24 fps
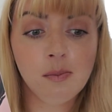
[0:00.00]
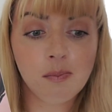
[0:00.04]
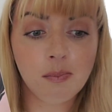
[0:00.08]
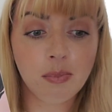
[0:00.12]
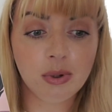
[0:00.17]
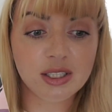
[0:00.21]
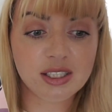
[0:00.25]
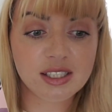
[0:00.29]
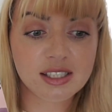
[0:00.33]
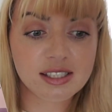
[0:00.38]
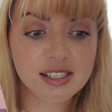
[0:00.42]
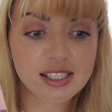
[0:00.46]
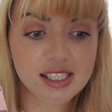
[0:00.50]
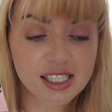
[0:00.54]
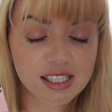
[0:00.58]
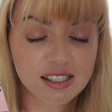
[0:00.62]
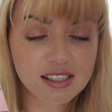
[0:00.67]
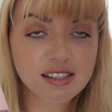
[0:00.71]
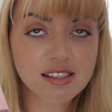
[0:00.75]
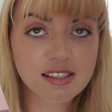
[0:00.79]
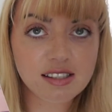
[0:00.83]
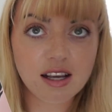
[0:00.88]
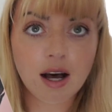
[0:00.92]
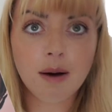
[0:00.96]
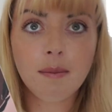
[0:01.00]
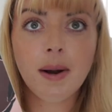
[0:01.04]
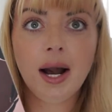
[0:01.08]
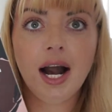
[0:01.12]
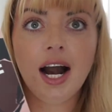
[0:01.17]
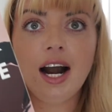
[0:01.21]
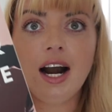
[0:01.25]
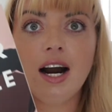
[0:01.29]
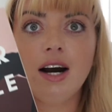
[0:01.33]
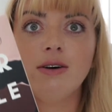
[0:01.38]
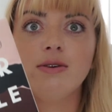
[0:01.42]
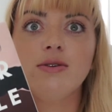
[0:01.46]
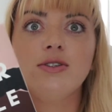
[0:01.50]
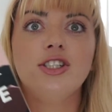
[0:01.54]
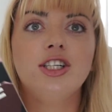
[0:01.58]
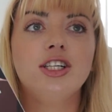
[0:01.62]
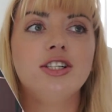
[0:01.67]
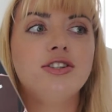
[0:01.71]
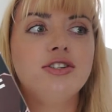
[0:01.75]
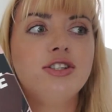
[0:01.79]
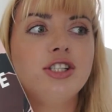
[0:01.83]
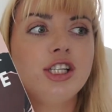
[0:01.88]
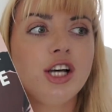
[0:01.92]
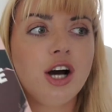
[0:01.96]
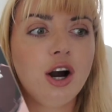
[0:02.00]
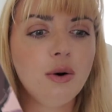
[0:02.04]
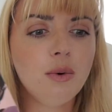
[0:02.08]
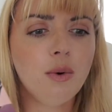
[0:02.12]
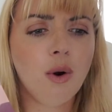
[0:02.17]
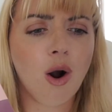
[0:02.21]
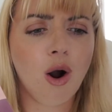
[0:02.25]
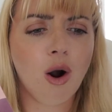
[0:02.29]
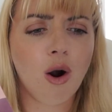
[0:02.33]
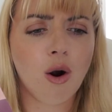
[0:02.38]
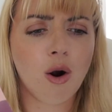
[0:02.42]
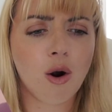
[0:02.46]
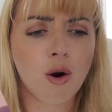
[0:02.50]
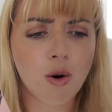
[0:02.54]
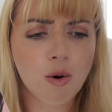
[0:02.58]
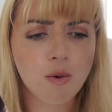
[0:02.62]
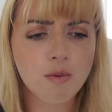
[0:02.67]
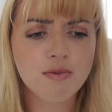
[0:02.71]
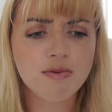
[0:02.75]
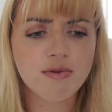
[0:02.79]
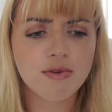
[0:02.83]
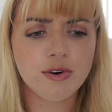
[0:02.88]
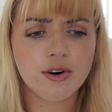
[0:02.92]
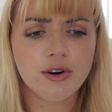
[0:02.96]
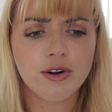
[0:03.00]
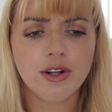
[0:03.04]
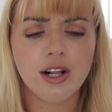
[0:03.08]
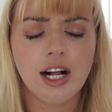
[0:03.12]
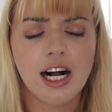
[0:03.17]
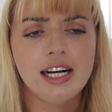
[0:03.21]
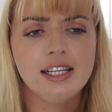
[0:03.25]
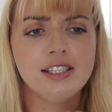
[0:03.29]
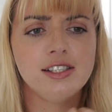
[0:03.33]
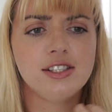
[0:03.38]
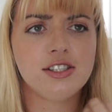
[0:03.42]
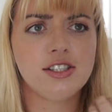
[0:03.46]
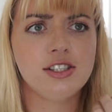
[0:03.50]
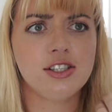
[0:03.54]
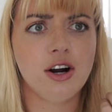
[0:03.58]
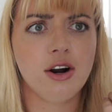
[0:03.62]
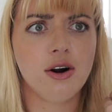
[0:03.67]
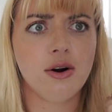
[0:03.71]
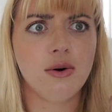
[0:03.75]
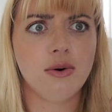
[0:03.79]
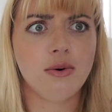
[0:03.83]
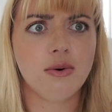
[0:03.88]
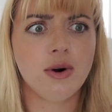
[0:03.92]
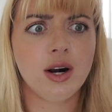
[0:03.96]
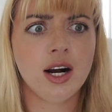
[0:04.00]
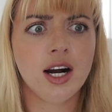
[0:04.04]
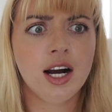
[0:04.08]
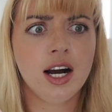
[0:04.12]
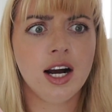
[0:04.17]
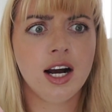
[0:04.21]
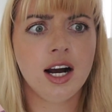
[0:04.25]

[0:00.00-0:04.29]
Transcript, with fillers: but still somehow just so hopeful and so